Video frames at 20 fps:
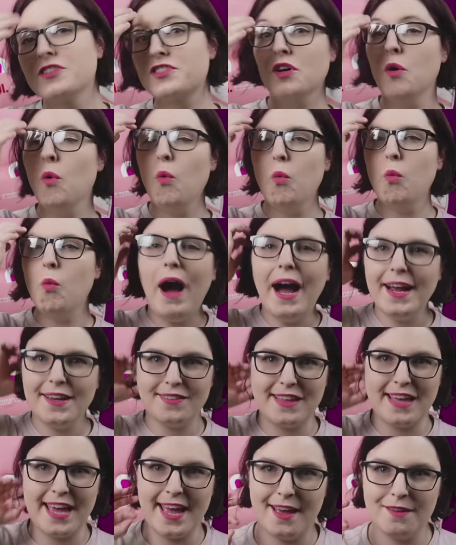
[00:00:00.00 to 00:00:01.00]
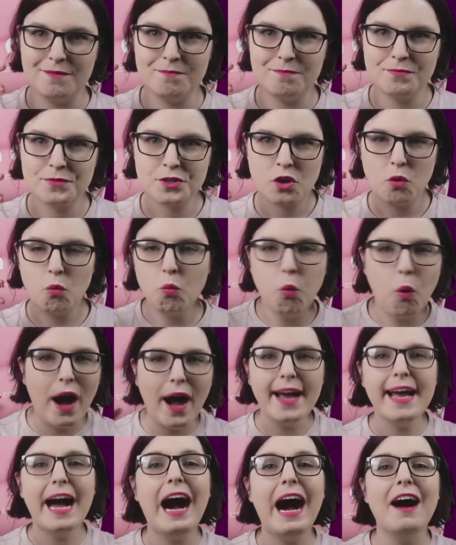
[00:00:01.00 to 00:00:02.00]
So why then?
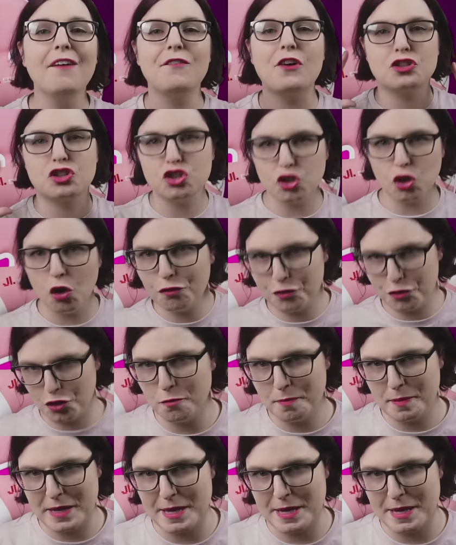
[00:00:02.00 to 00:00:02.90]
Why have so few